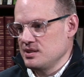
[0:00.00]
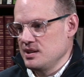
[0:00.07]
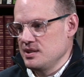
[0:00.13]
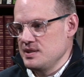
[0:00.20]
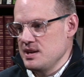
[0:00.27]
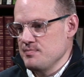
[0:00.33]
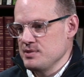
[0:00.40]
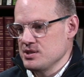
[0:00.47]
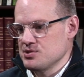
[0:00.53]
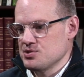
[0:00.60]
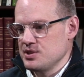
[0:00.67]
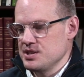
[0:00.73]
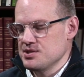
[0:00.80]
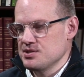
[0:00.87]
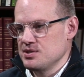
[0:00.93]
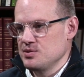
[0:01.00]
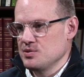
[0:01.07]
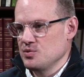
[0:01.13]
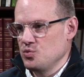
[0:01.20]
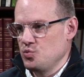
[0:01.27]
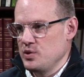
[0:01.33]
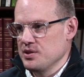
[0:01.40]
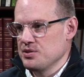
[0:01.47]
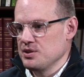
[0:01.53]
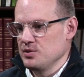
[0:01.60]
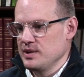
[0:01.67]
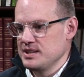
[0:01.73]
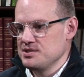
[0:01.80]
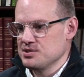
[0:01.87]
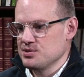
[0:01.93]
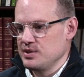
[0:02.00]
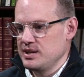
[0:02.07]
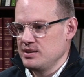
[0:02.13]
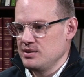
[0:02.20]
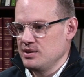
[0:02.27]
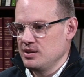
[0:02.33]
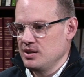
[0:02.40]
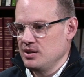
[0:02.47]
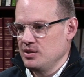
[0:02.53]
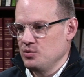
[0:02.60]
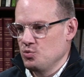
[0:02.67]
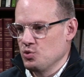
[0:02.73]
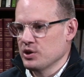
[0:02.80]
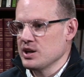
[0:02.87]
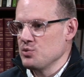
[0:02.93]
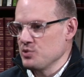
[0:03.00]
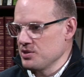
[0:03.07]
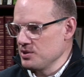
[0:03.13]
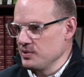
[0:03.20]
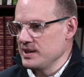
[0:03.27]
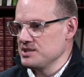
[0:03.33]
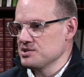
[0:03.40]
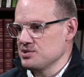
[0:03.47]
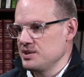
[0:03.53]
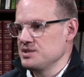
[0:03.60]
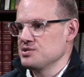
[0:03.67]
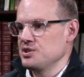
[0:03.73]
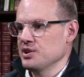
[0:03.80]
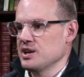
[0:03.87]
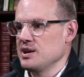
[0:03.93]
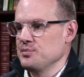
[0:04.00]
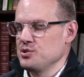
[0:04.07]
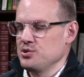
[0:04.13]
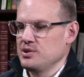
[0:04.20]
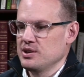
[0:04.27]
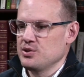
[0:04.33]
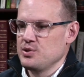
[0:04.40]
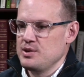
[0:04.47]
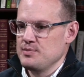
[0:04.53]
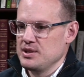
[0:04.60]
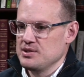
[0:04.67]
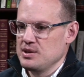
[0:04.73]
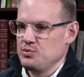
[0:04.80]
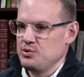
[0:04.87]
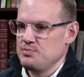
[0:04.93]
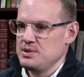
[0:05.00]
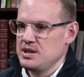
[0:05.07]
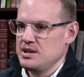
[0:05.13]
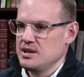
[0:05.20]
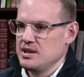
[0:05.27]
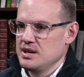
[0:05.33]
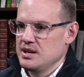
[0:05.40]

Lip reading: in the administration with the working with the legislature to come to an agreement that would be